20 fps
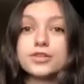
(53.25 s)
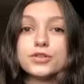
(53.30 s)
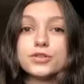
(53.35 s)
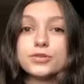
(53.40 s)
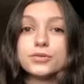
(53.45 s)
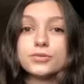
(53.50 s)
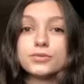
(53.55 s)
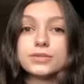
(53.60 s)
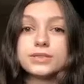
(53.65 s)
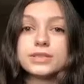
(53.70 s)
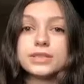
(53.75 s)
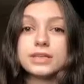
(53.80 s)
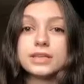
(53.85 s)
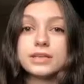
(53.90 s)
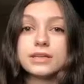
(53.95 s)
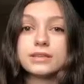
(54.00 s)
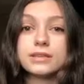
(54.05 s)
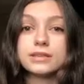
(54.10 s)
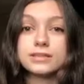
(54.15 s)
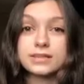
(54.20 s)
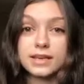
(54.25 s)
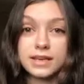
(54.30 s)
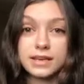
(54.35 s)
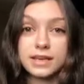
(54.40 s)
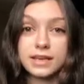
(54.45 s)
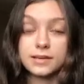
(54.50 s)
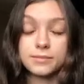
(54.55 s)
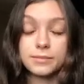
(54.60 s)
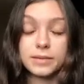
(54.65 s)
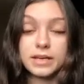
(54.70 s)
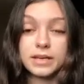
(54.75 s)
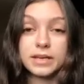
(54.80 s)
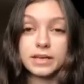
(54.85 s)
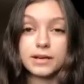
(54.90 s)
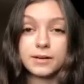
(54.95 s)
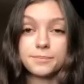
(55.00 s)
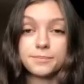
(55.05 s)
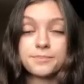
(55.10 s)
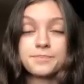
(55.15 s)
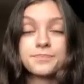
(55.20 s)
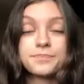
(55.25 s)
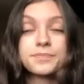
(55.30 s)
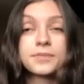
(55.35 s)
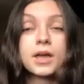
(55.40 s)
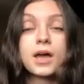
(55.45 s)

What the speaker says: to see the psychic medium.